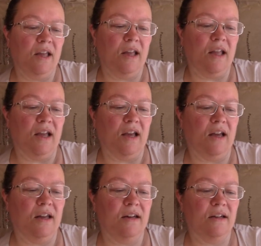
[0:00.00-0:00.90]

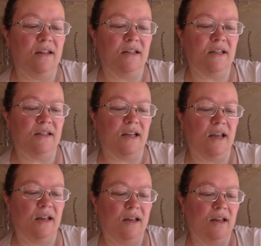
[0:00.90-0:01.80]
and this is
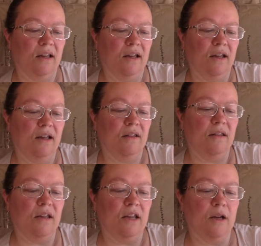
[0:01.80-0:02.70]

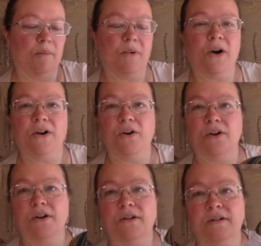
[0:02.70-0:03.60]
the
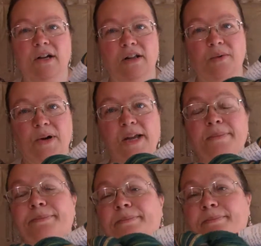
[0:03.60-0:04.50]
Parker colorway.
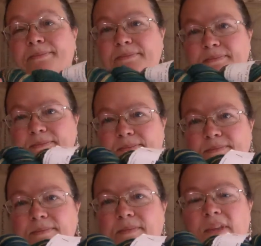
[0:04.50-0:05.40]

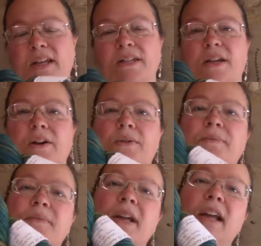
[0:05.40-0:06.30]
So
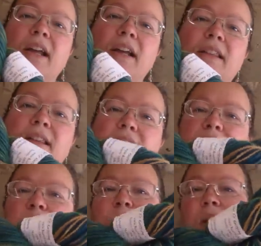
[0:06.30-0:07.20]
this
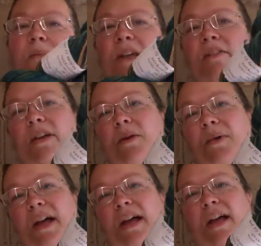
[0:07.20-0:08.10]
is what I'm giving
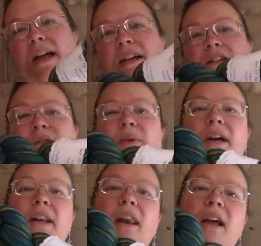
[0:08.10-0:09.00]
away to
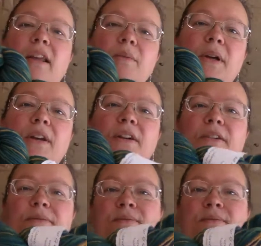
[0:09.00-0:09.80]
one lucky winner.